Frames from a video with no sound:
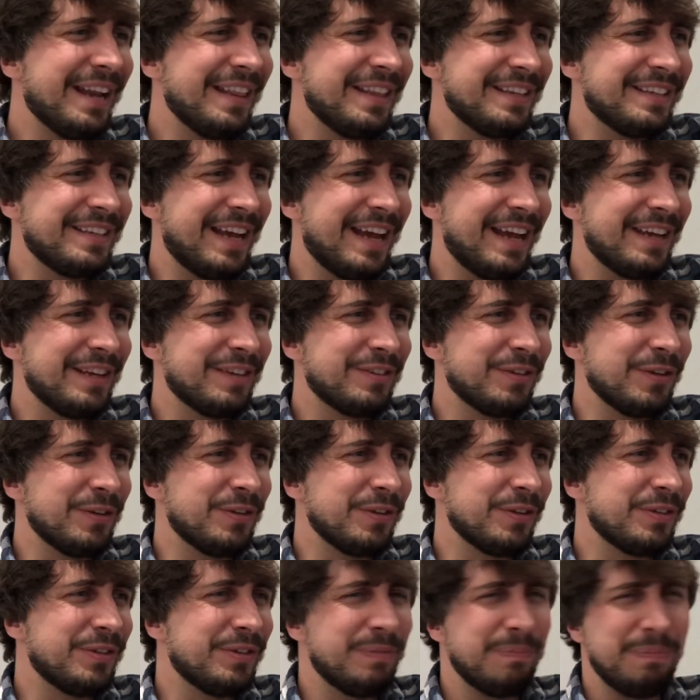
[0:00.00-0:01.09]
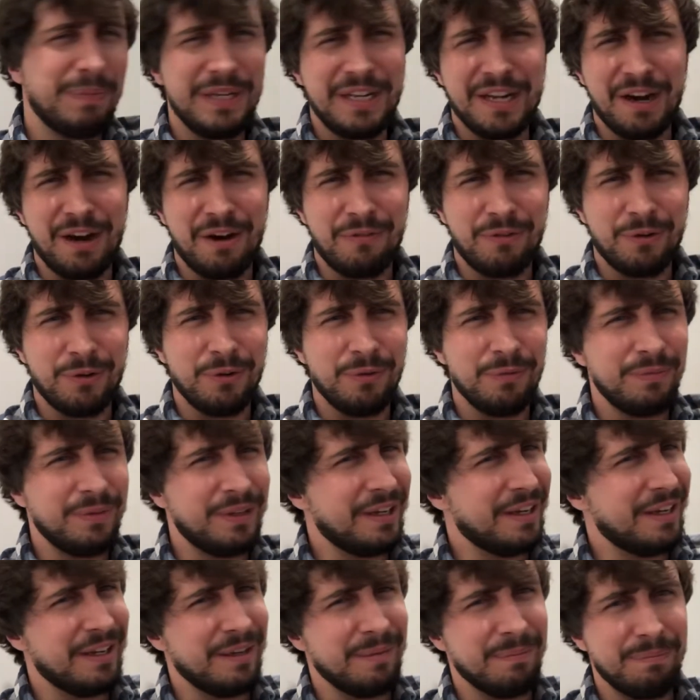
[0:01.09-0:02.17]
tank. So just be careful.
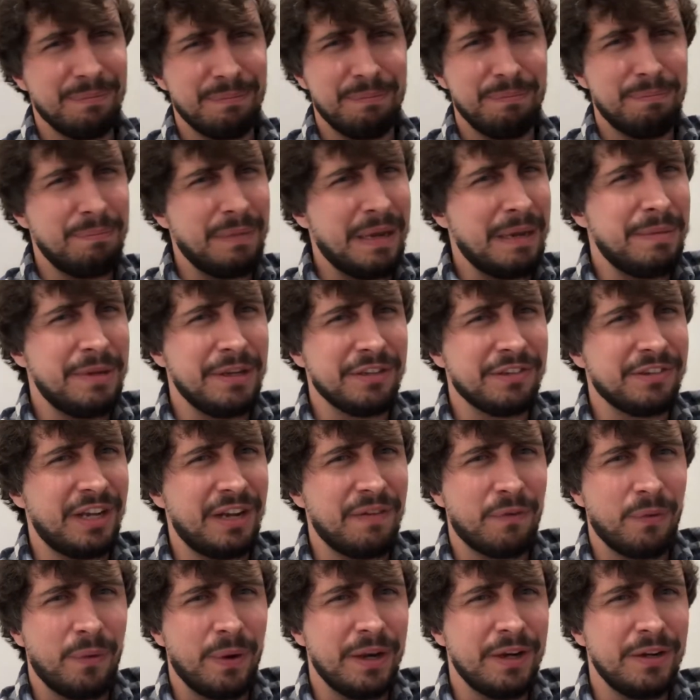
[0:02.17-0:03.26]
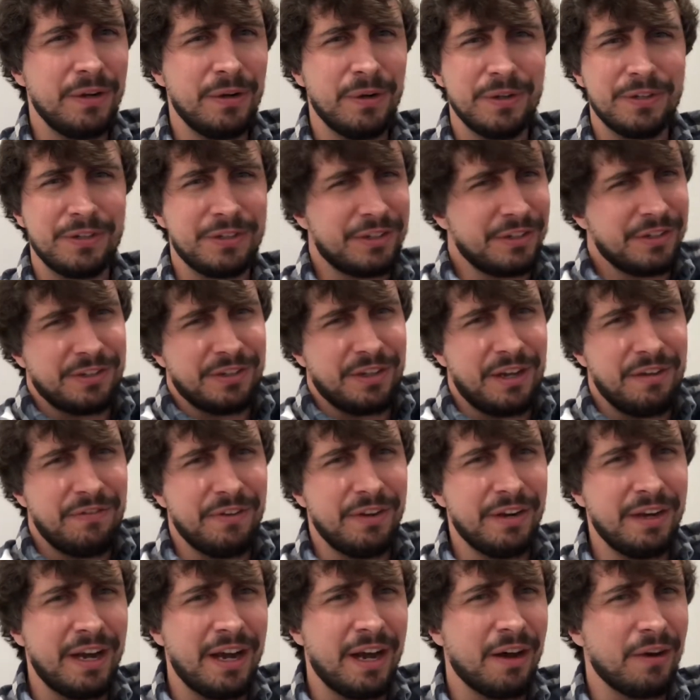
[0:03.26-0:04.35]
Maybe a safer way to do it is just to siphon
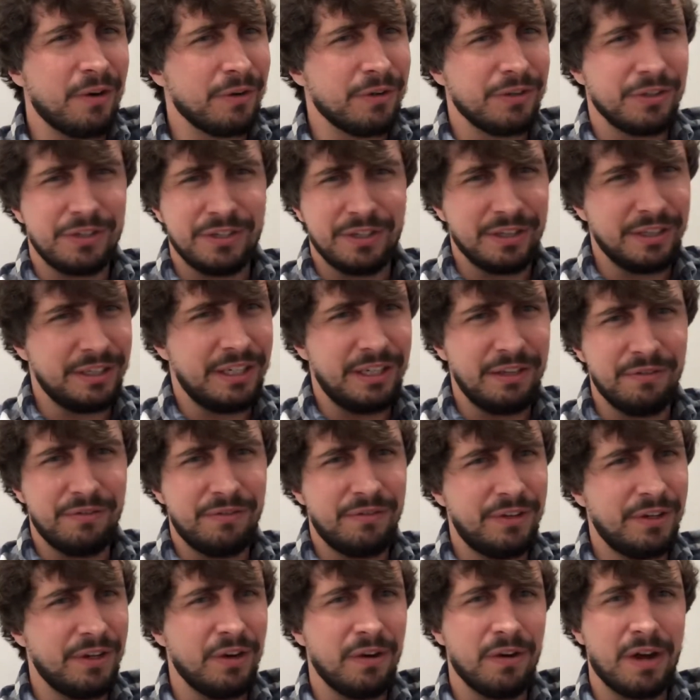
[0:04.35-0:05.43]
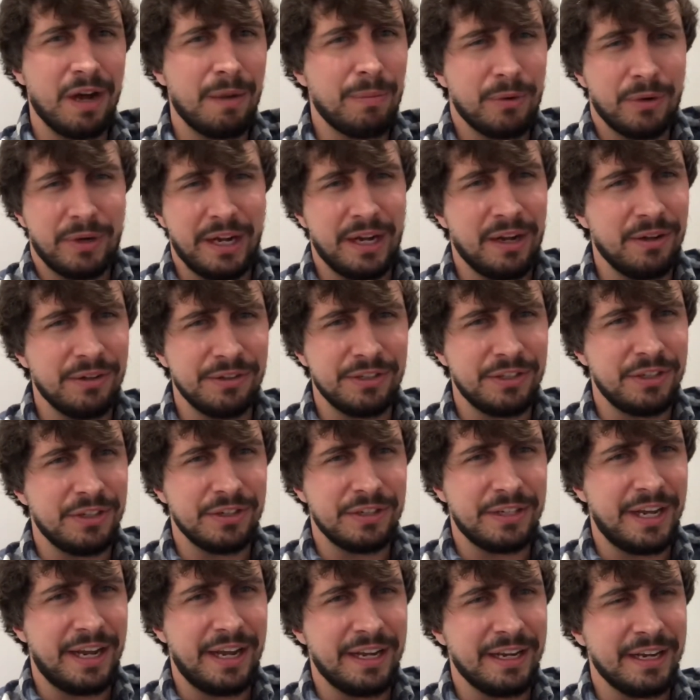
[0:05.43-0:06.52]
it out, or just to leave a couple gallons in your
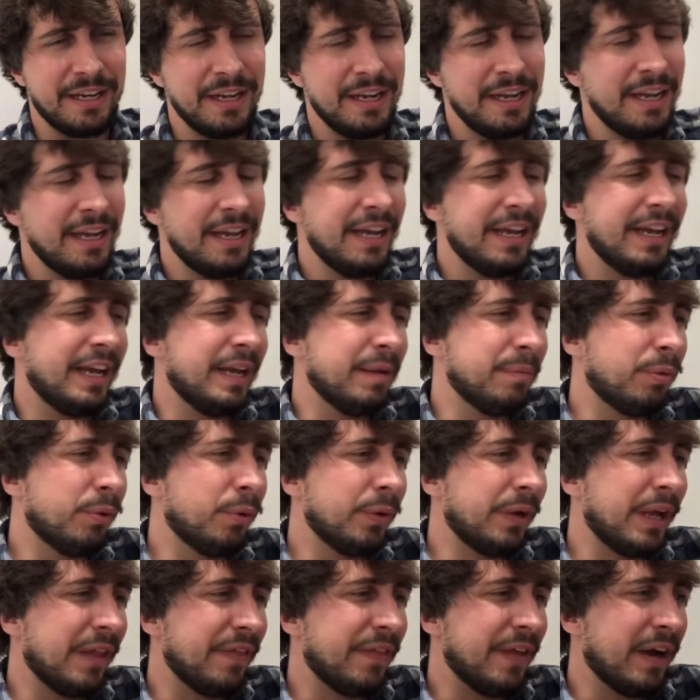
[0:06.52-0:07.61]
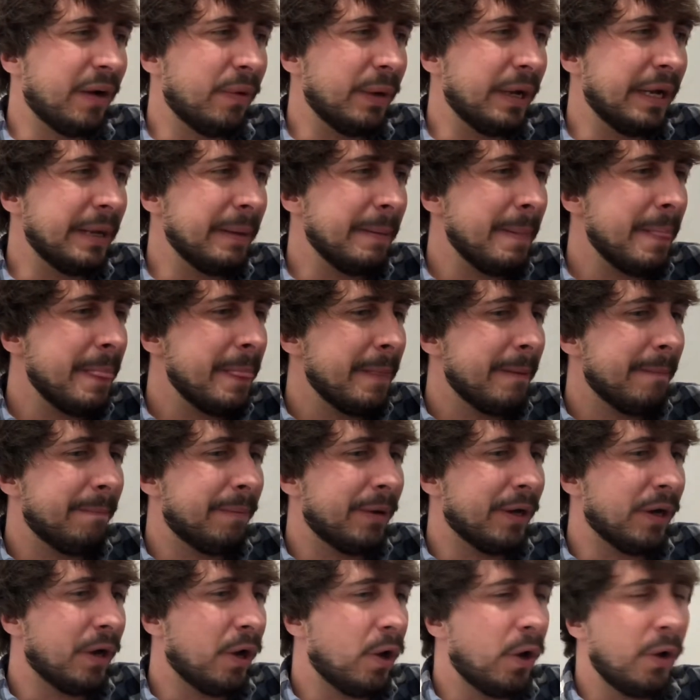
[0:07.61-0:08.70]
tank and pull it out that way.
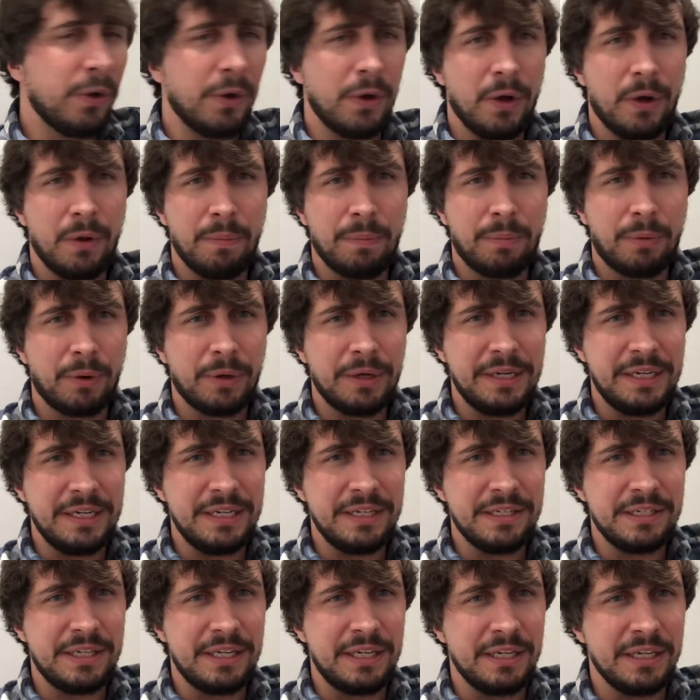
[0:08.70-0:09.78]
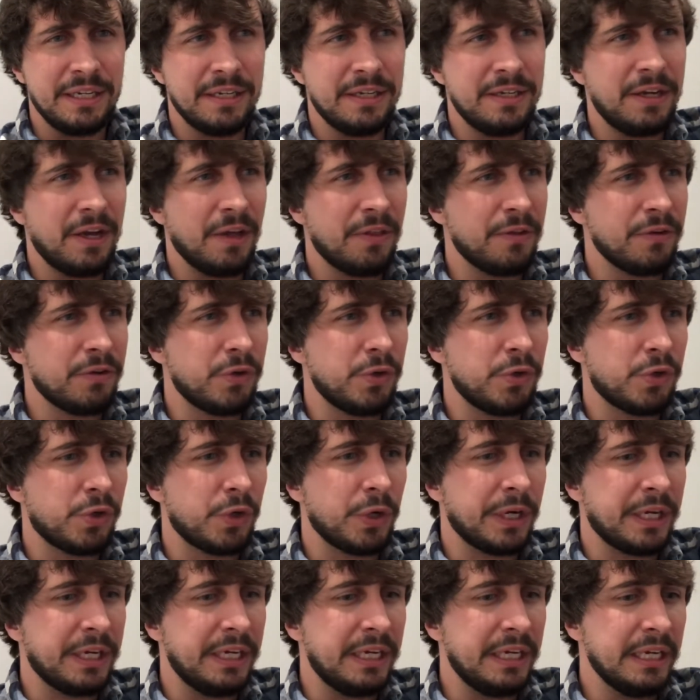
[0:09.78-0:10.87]
But all in all, pretty easy, nothing too
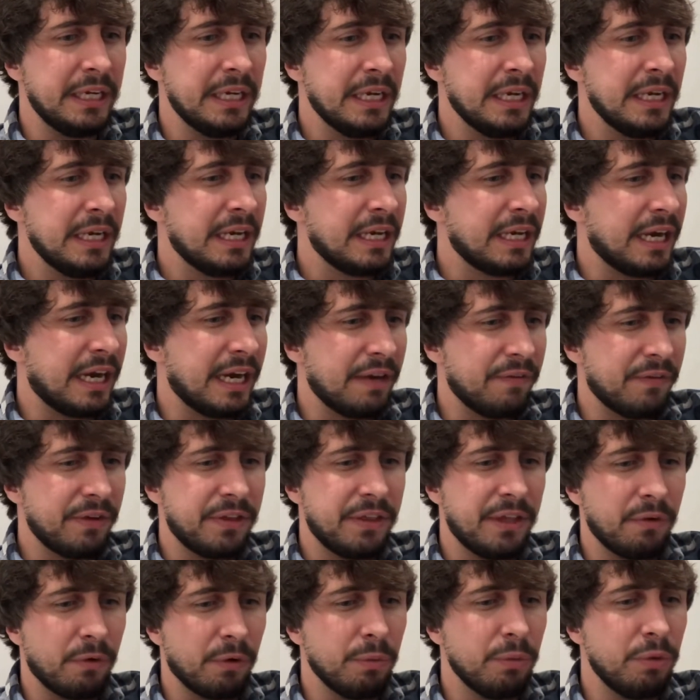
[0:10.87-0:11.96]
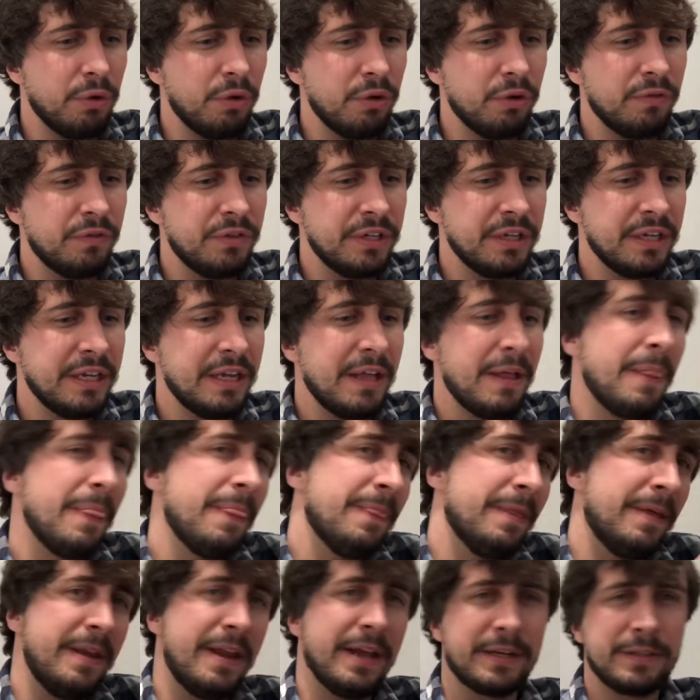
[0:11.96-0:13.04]
tricky. Got everything removed.
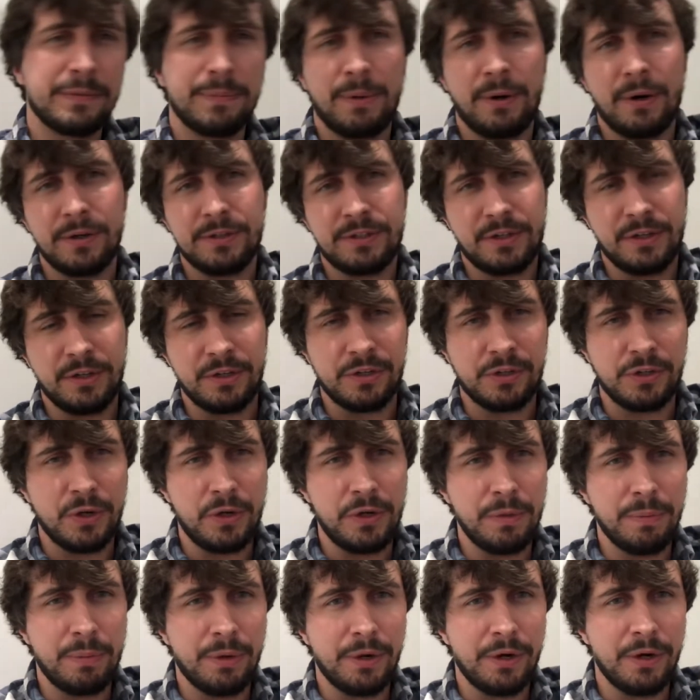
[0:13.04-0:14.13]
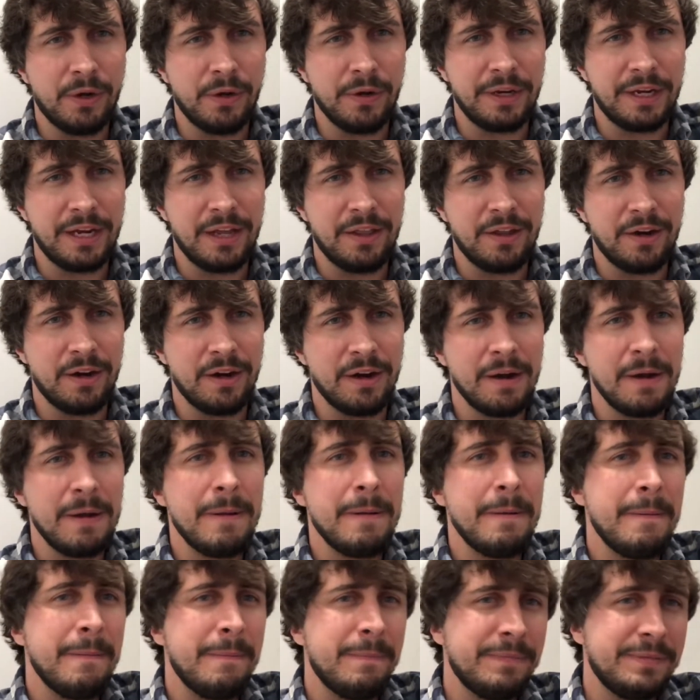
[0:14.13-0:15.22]
The next part's going to show you putting it all together.
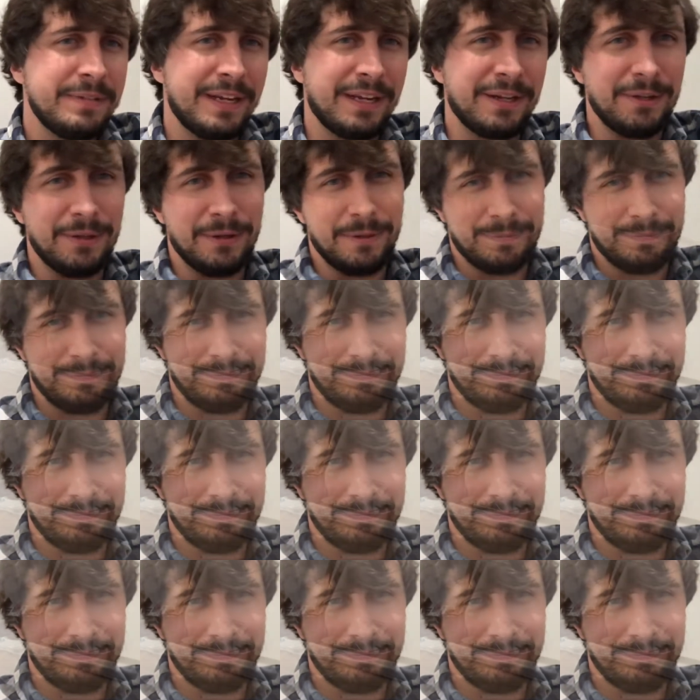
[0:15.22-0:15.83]
Take a look.